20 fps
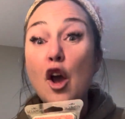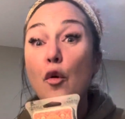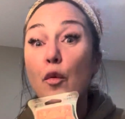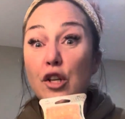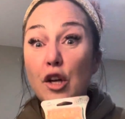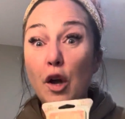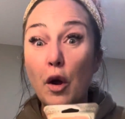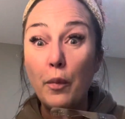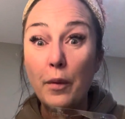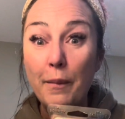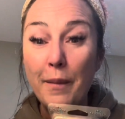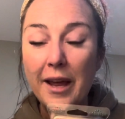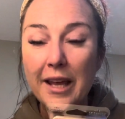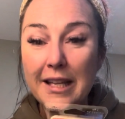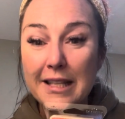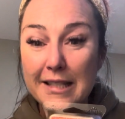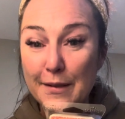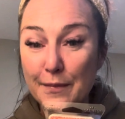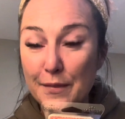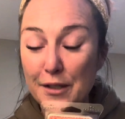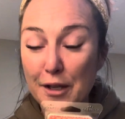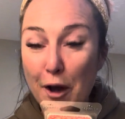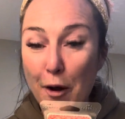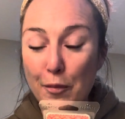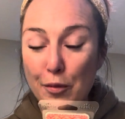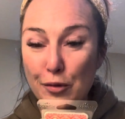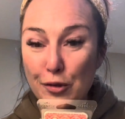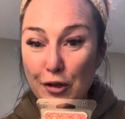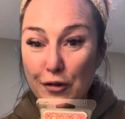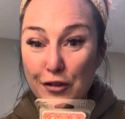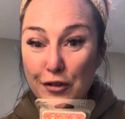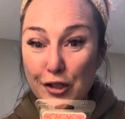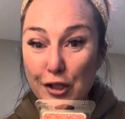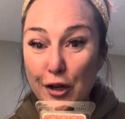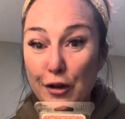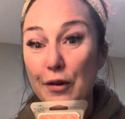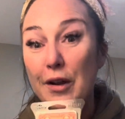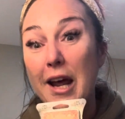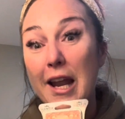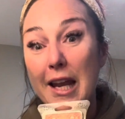which I'll be making some samples of
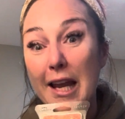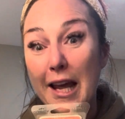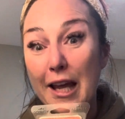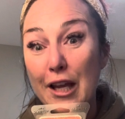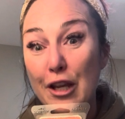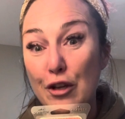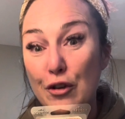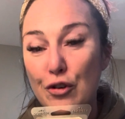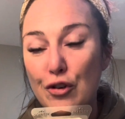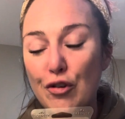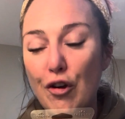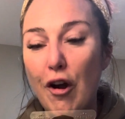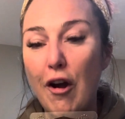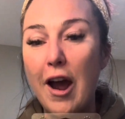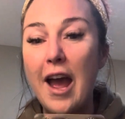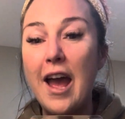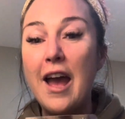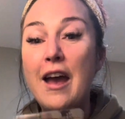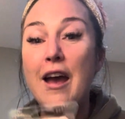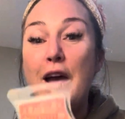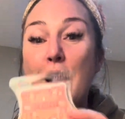soon and letting you try.